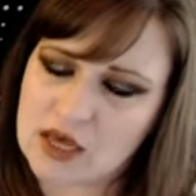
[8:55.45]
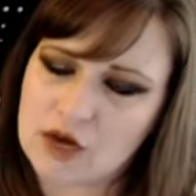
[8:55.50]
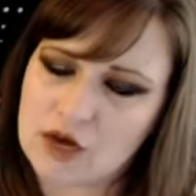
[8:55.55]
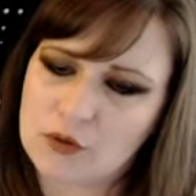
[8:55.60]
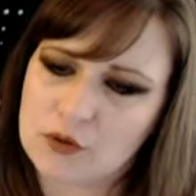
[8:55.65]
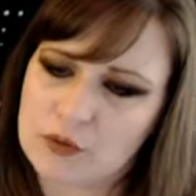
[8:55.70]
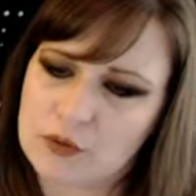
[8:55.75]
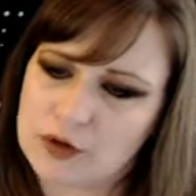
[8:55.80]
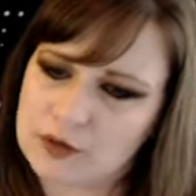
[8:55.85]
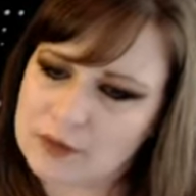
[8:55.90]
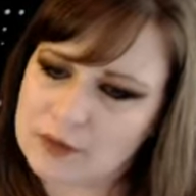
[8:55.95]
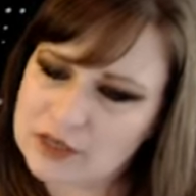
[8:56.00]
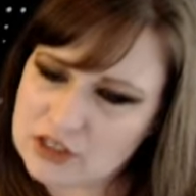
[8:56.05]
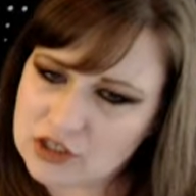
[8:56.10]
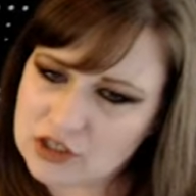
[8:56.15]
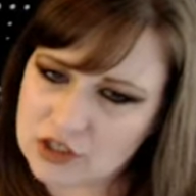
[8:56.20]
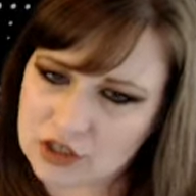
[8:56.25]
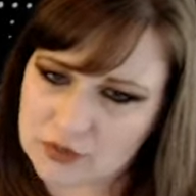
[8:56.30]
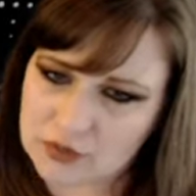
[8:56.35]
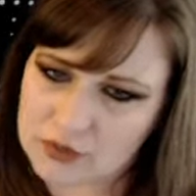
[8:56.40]
we want to make
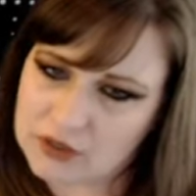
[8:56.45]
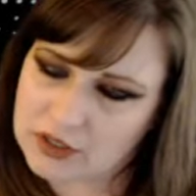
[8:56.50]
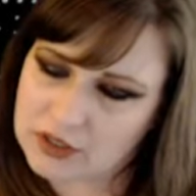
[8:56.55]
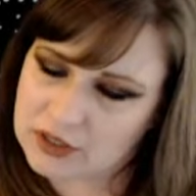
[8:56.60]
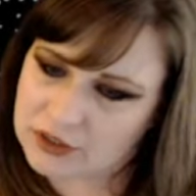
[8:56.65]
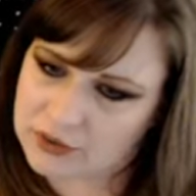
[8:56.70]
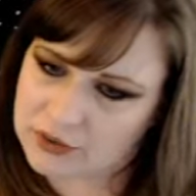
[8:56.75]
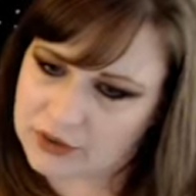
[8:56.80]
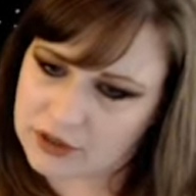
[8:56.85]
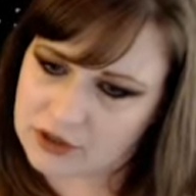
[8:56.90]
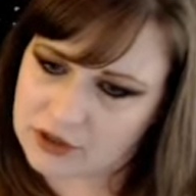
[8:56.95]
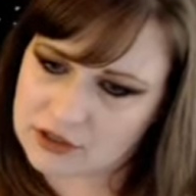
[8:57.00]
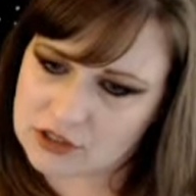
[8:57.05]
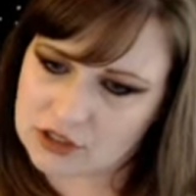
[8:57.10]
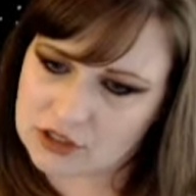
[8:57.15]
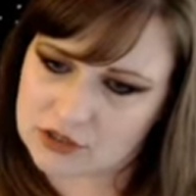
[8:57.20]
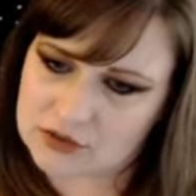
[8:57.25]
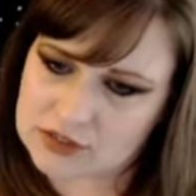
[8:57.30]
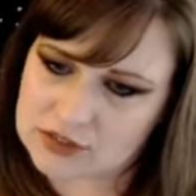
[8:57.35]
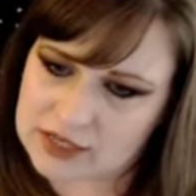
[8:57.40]
sure that we're clearing our
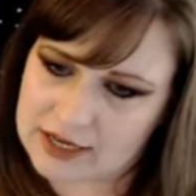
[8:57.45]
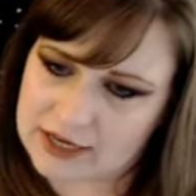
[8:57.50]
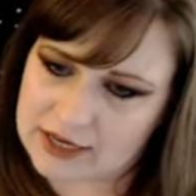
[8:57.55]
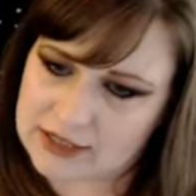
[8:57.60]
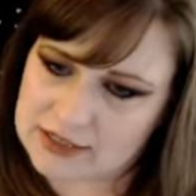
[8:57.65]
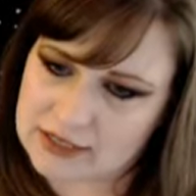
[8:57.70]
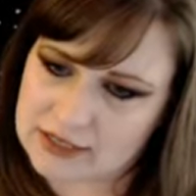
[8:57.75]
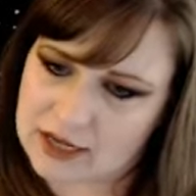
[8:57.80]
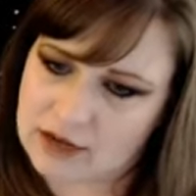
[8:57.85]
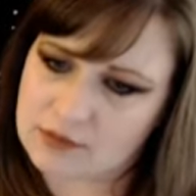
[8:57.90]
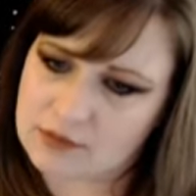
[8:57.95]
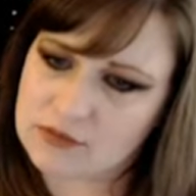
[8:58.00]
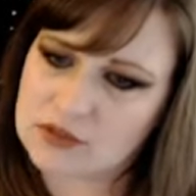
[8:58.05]
stones ahead of time.